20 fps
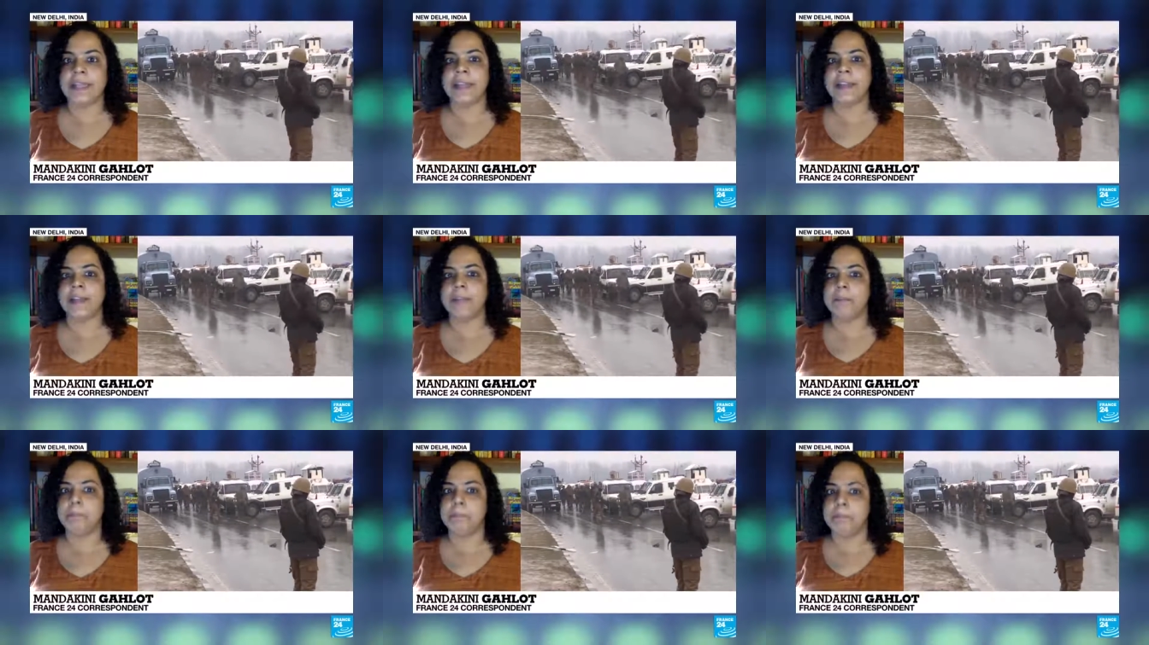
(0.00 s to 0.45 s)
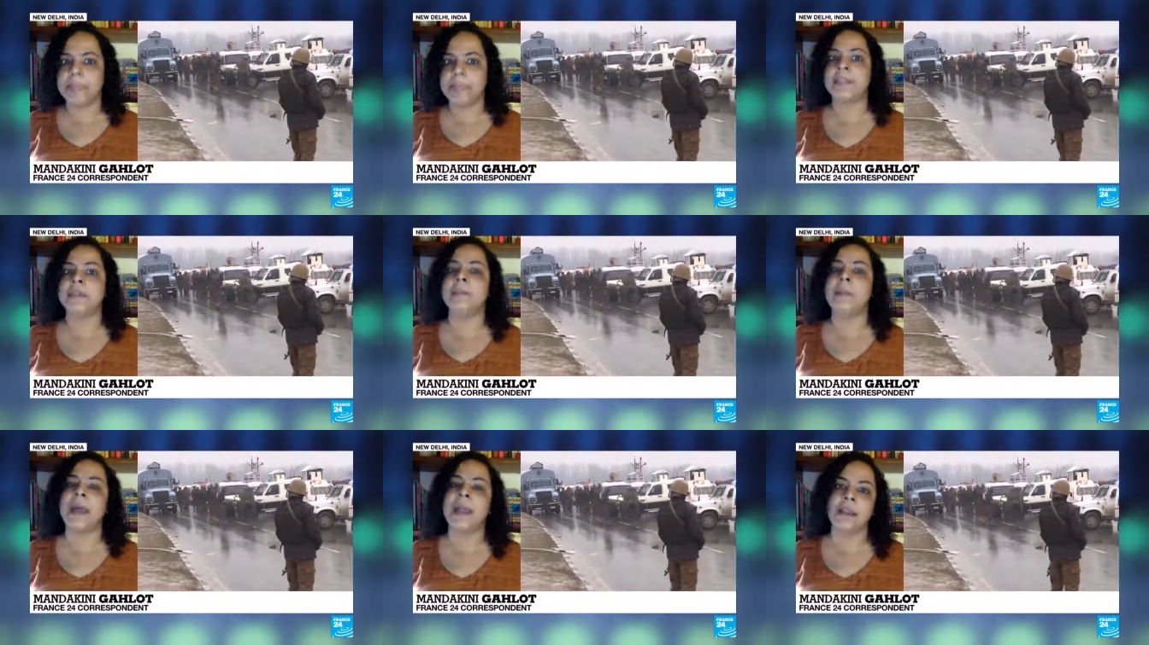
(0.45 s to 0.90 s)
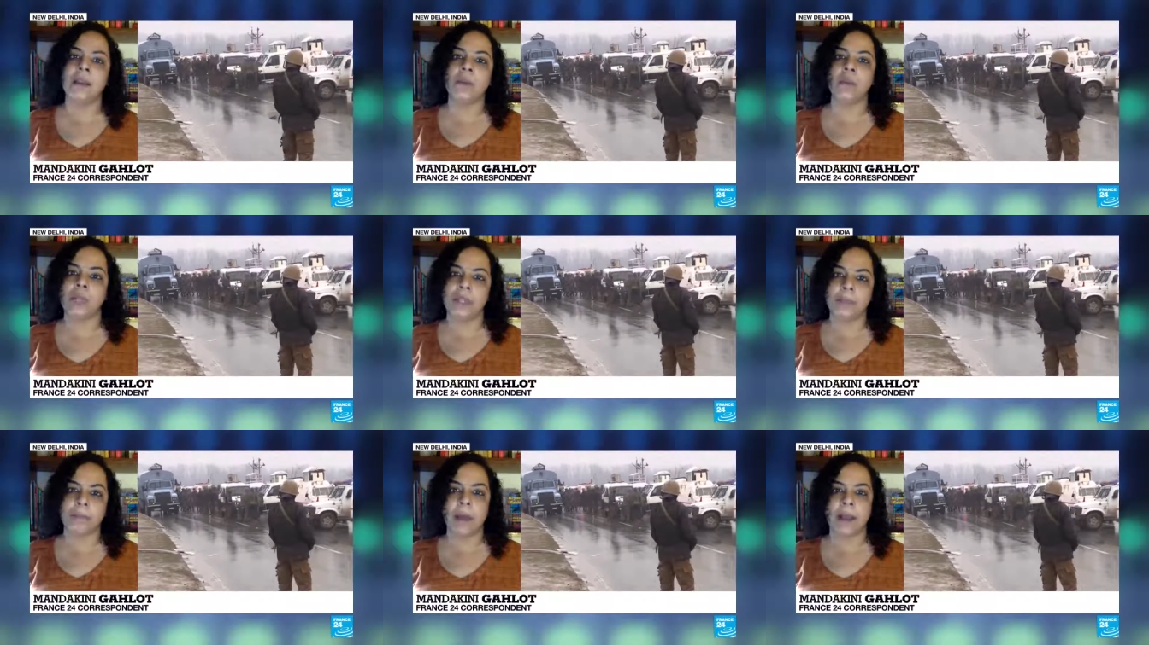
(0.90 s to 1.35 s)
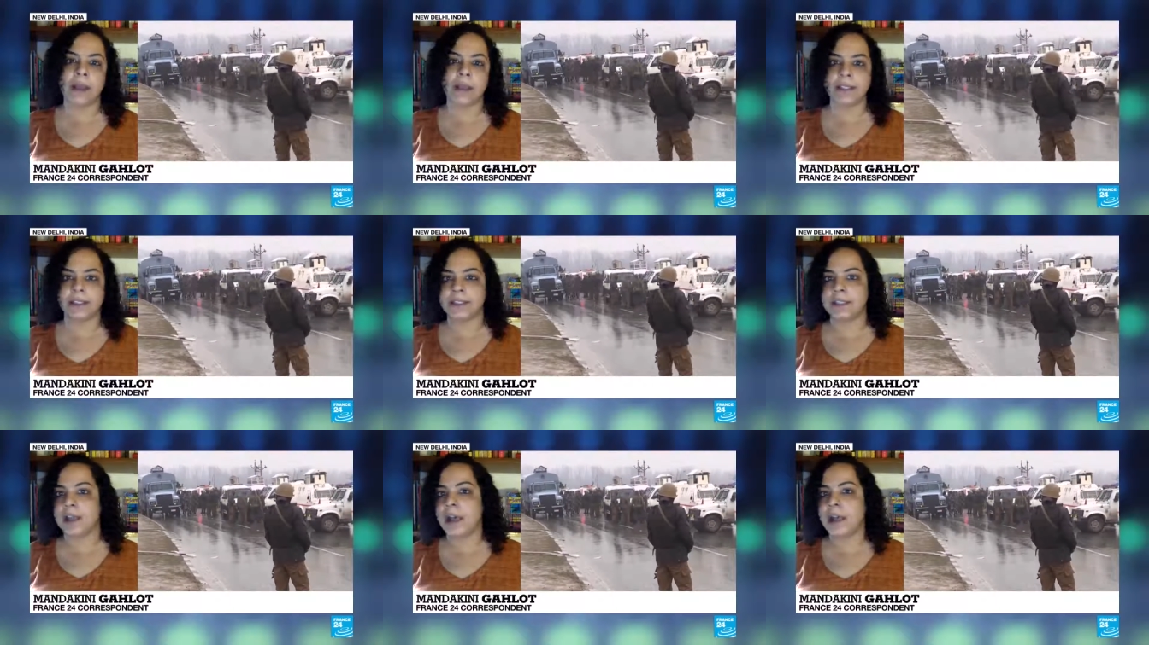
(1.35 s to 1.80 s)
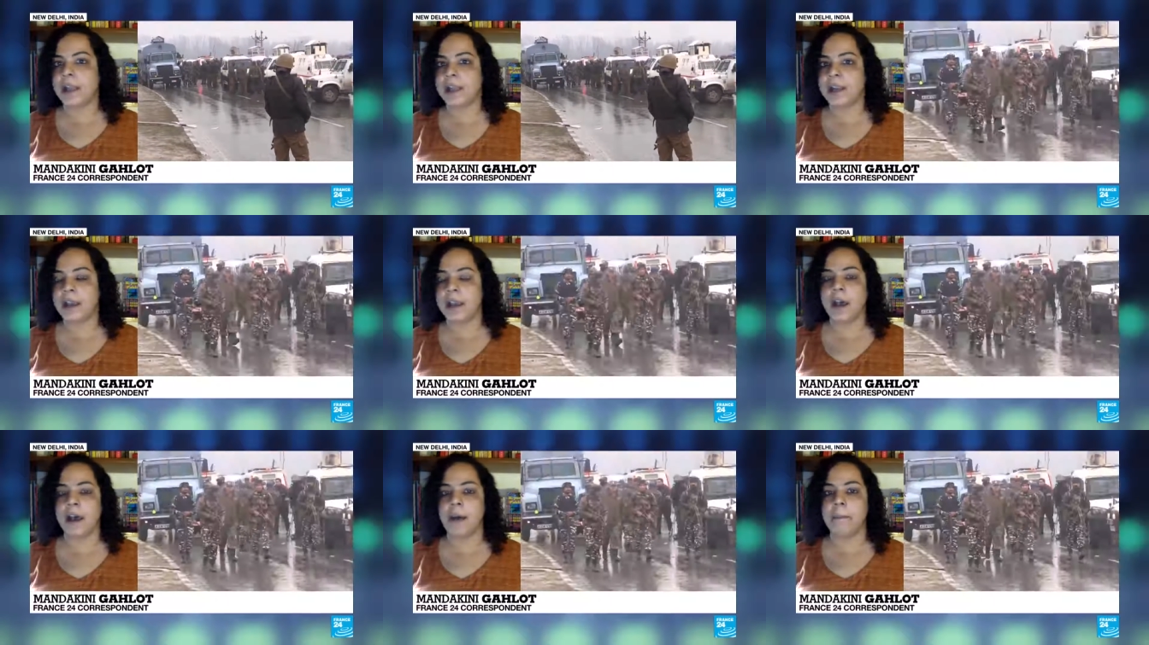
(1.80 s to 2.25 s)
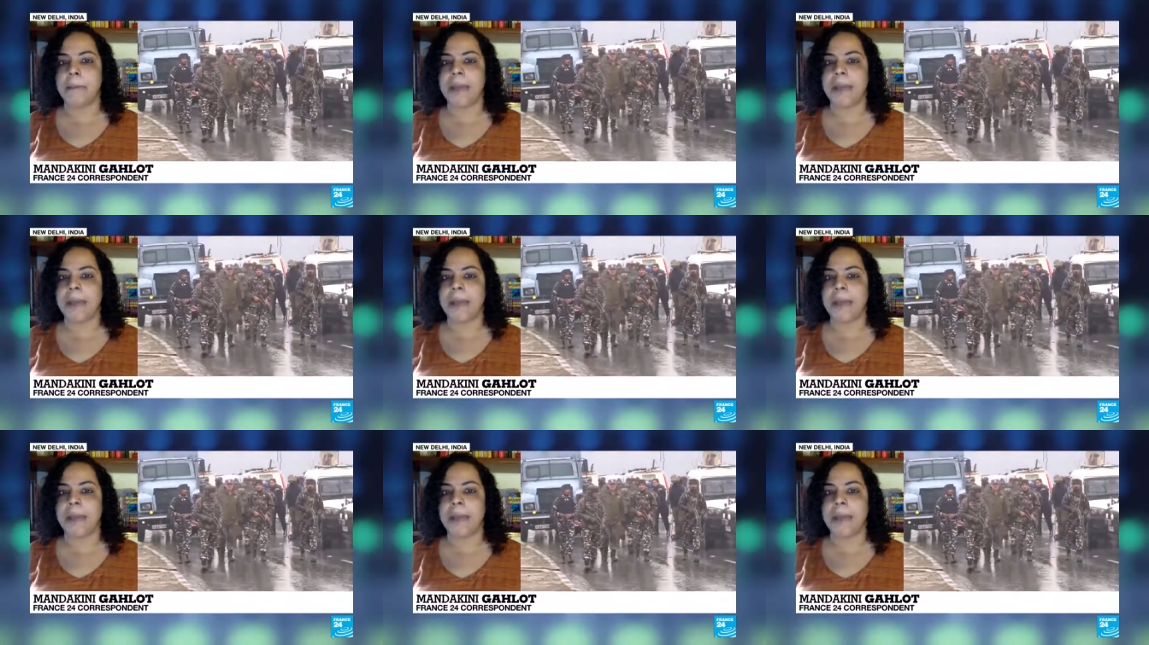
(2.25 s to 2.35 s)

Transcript: in a bitter battle with Pakistan uh,